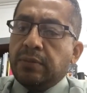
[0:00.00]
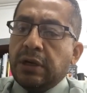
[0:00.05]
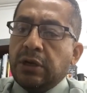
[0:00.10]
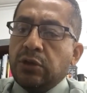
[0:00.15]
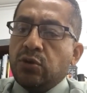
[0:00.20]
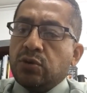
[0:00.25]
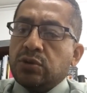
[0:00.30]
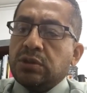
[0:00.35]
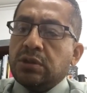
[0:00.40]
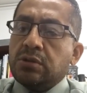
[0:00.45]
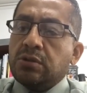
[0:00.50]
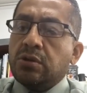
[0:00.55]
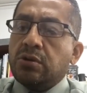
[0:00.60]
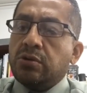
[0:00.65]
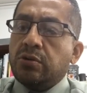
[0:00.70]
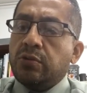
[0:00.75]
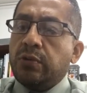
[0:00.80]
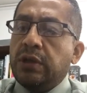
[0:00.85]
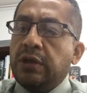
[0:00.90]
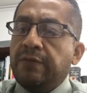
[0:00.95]

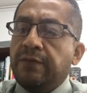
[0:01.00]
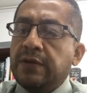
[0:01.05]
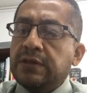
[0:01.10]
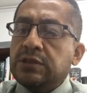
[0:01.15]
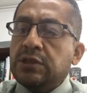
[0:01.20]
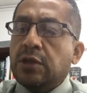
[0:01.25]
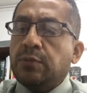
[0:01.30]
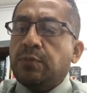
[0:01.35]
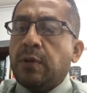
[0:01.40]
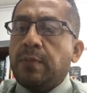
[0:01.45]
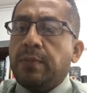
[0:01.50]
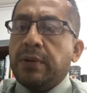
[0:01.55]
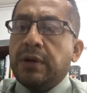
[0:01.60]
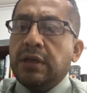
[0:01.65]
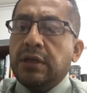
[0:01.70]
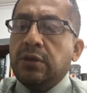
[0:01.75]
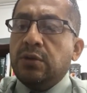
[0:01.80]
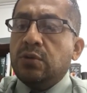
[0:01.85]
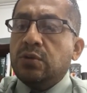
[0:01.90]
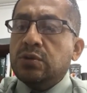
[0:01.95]
hydroxychloroquine, if it's not
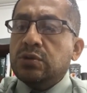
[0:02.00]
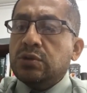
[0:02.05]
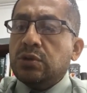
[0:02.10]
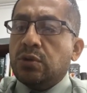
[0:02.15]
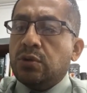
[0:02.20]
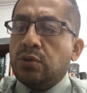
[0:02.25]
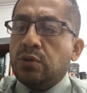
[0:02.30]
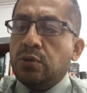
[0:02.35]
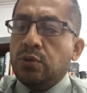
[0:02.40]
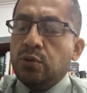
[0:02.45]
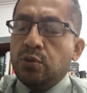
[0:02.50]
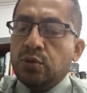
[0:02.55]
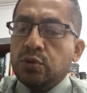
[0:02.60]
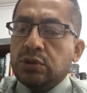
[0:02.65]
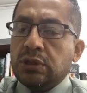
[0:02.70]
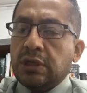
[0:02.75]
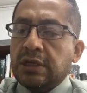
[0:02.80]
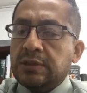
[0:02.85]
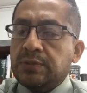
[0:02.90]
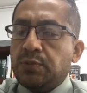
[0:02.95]
properly used or
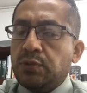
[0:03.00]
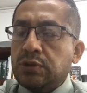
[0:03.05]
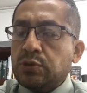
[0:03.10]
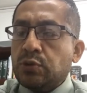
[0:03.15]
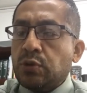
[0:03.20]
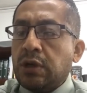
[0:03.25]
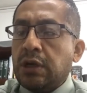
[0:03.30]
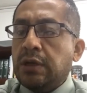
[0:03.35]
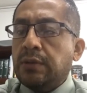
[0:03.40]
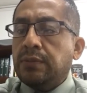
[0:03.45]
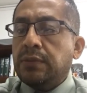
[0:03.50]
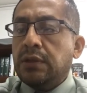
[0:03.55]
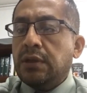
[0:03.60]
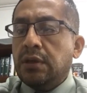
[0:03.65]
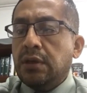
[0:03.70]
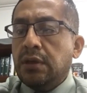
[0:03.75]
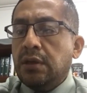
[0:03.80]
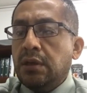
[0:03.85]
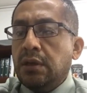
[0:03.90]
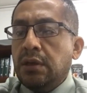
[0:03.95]
used as prescribed,
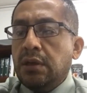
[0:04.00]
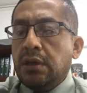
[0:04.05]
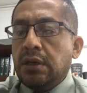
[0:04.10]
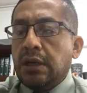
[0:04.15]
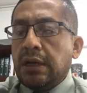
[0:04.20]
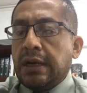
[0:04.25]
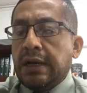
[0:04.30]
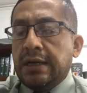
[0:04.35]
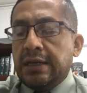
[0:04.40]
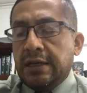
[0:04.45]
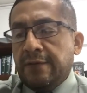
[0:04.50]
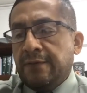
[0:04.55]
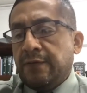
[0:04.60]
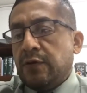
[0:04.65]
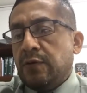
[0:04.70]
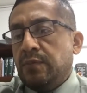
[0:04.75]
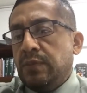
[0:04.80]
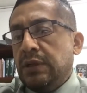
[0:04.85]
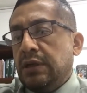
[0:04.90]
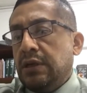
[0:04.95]
can have
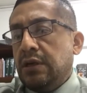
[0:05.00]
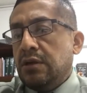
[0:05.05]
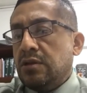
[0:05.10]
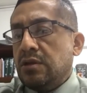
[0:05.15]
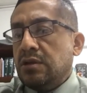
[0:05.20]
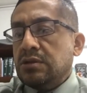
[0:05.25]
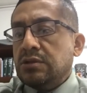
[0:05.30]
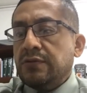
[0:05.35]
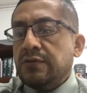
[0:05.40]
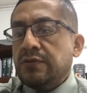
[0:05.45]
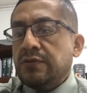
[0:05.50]
complications, of